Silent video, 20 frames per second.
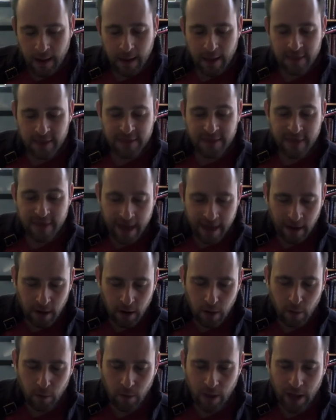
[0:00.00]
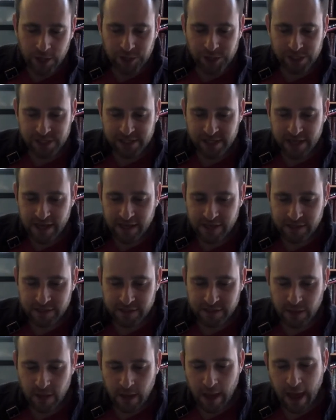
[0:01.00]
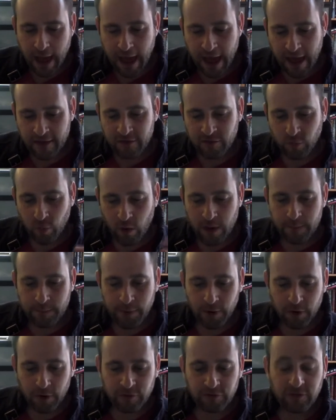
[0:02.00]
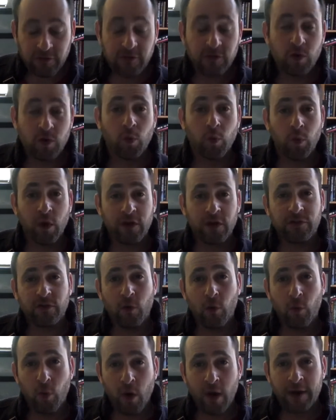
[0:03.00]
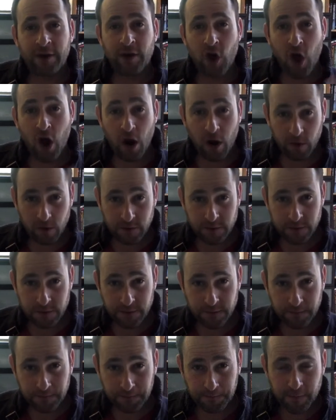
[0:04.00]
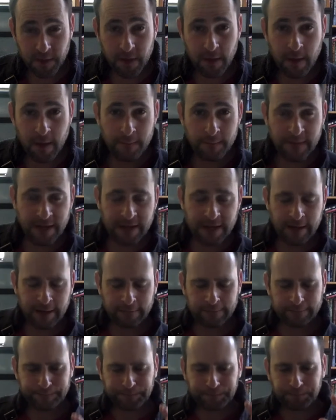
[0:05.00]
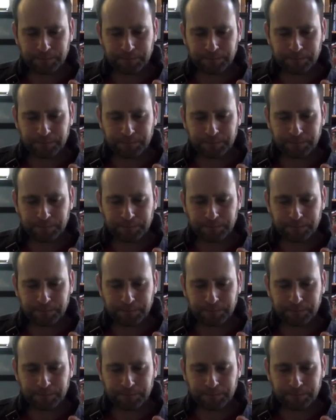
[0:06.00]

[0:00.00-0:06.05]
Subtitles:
there Rashi says, as one person with one heart. Meaning,